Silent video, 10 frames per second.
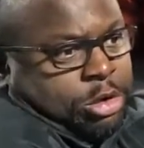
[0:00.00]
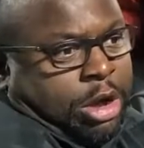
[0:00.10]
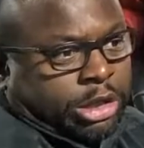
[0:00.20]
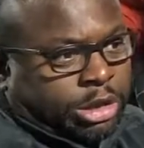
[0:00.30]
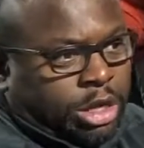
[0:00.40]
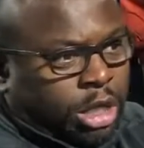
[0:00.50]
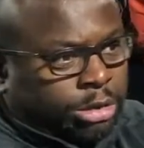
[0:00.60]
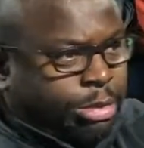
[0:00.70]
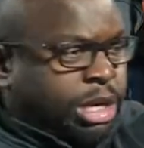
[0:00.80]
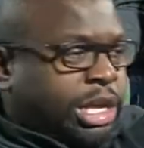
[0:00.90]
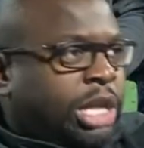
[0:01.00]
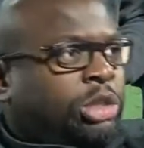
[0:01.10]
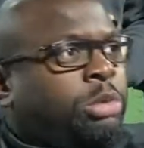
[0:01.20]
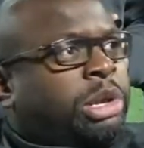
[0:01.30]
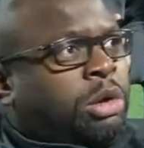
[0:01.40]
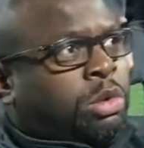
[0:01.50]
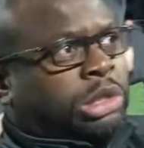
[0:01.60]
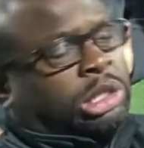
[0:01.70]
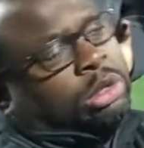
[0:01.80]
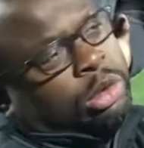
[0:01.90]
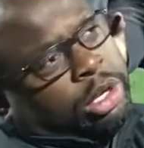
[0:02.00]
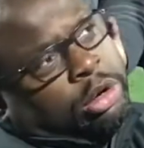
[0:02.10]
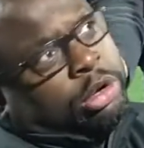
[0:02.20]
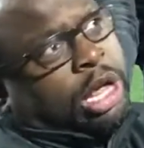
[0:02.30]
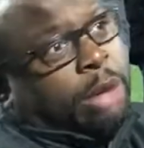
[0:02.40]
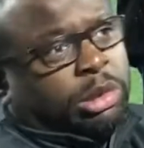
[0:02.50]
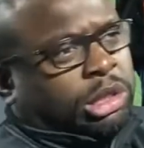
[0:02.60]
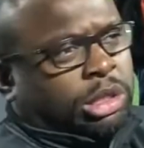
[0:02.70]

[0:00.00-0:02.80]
I was in college when my dad told me that once. He said, well, you know what happens?